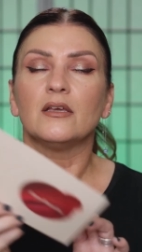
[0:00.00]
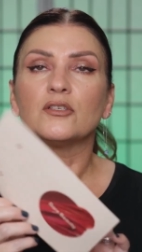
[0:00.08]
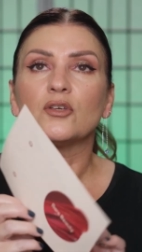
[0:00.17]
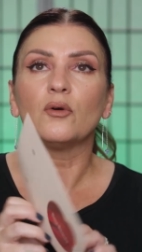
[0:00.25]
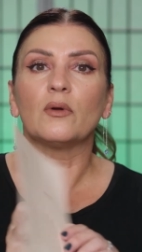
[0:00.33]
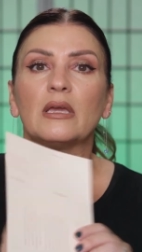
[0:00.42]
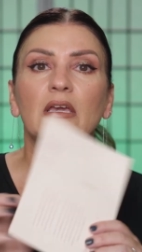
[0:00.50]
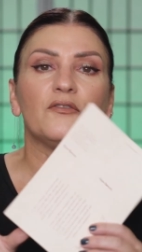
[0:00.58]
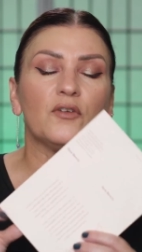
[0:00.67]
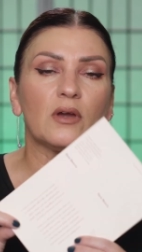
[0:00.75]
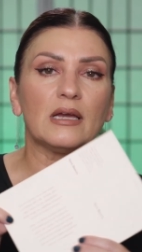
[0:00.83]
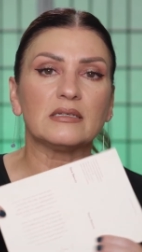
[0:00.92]
So
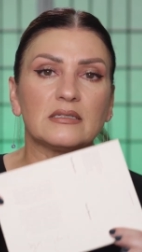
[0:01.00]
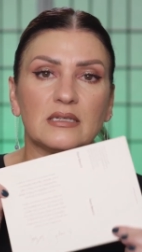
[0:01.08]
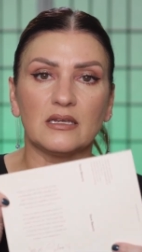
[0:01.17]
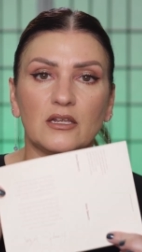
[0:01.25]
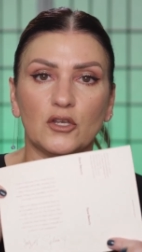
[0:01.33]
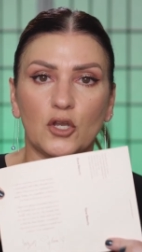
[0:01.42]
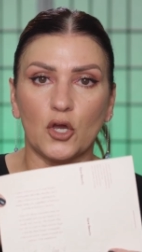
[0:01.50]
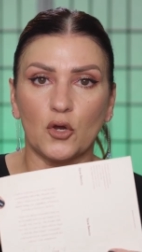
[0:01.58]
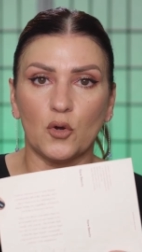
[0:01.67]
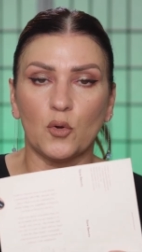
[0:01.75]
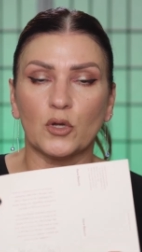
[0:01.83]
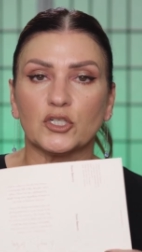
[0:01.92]
if you guys didn't
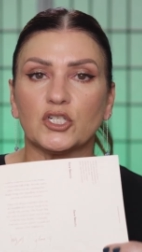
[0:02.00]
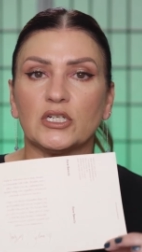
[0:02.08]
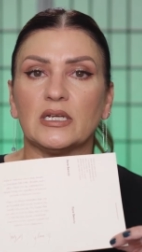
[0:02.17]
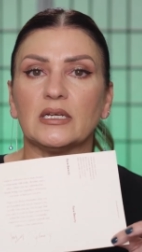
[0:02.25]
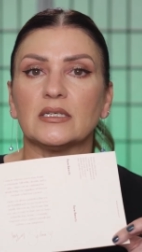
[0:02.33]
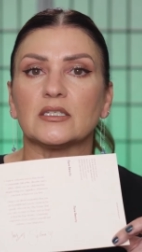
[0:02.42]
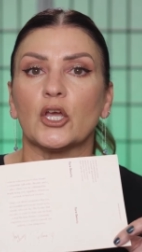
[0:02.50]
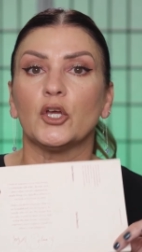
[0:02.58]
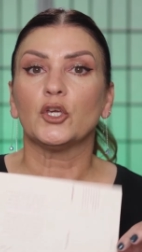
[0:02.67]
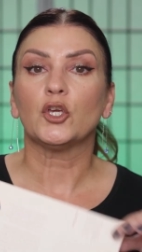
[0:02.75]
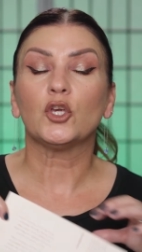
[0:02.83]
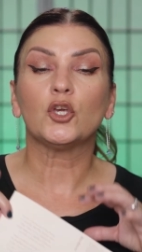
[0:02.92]
know, she is
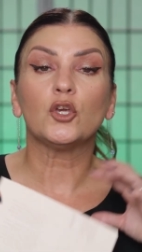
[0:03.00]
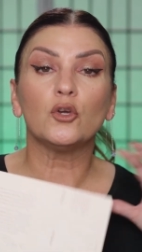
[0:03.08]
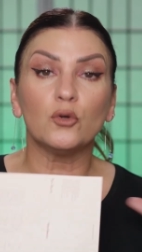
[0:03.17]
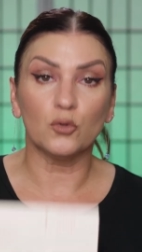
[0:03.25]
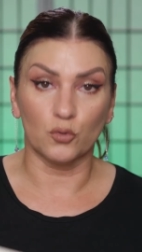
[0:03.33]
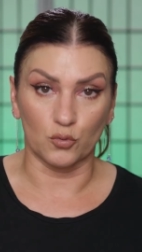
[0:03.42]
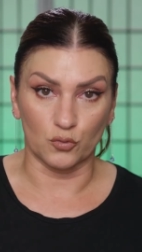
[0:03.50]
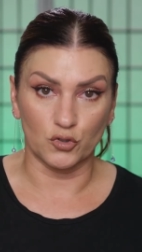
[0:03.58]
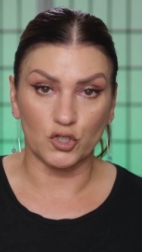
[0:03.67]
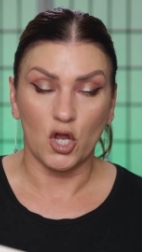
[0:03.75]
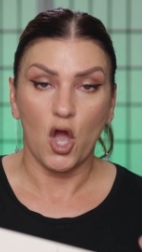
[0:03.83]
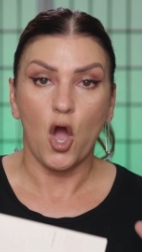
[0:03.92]

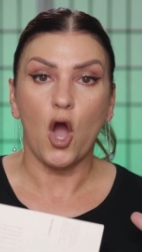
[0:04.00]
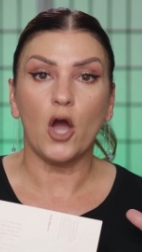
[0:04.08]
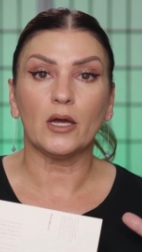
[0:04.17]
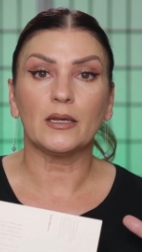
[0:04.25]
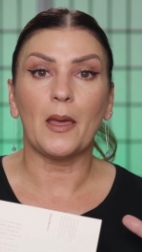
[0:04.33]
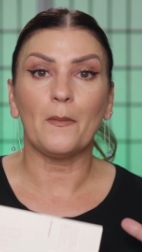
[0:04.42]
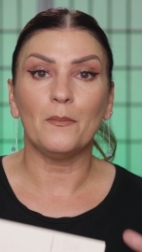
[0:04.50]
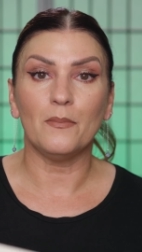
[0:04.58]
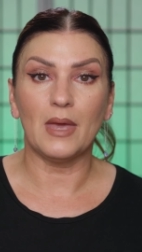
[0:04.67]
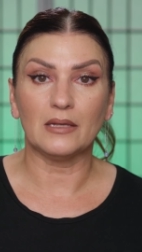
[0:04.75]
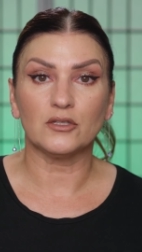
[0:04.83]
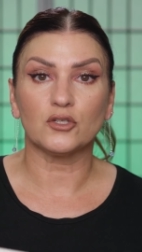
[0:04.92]
huge on
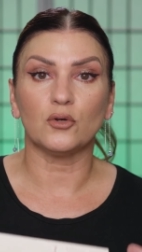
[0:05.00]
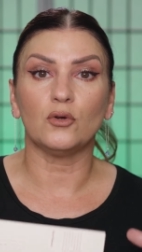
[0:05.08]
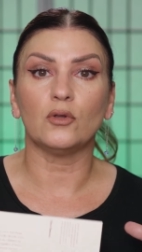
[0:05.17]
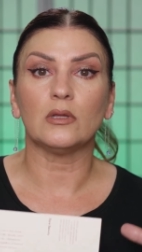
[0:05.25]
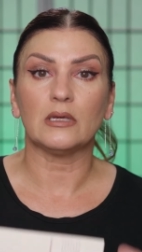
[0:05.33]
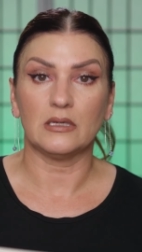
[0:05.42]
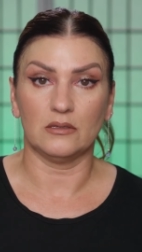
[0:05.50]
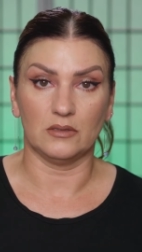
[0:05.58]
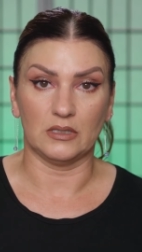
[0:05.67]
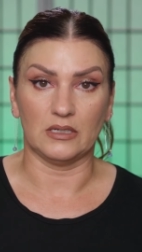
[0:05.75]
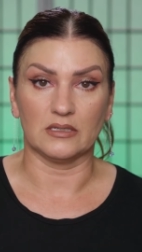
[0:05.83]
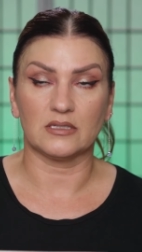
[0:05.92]
mental
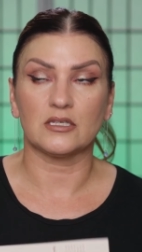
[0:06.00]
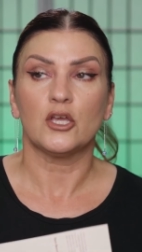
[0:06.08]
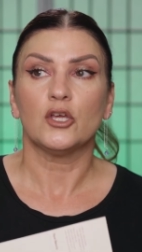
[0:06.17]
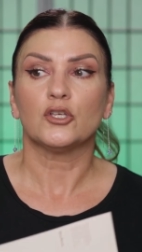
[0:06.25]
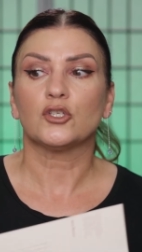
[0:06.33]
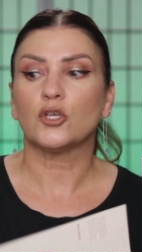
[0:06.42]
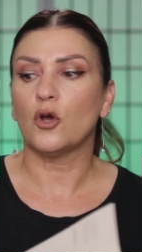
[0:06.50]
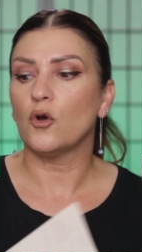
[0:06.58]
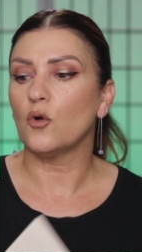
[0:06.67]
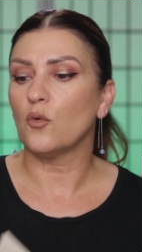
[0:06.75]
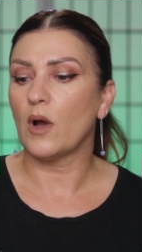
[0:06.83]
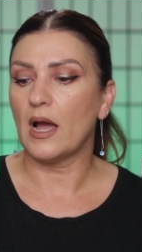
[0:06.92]
illness.
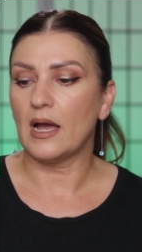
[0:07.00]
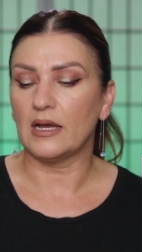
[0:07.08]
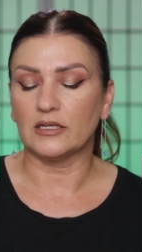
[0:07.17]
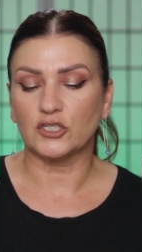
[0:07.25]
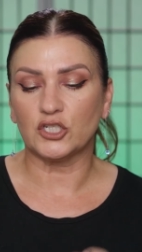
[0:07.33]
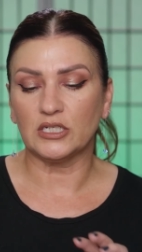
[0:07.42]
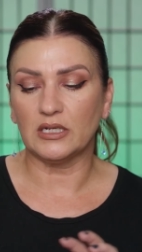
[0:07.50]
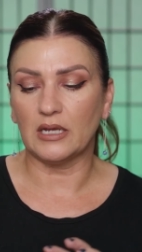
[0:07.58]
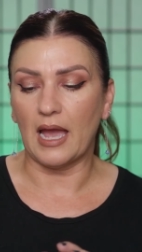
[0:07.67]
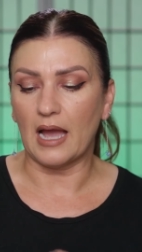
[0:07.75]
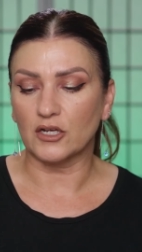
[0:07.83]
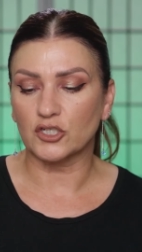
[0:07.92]
So
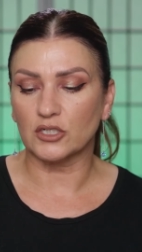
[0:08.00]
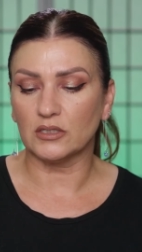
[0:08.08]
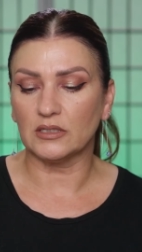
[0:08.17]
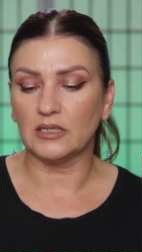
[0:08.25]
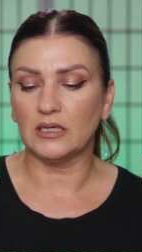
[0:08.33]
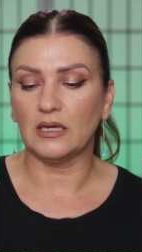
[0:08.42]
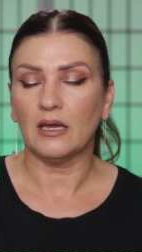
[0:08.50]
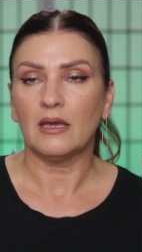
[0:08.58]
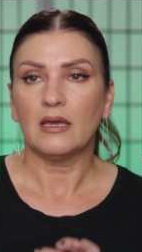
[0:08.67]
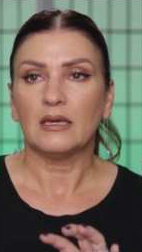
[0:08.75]
she actually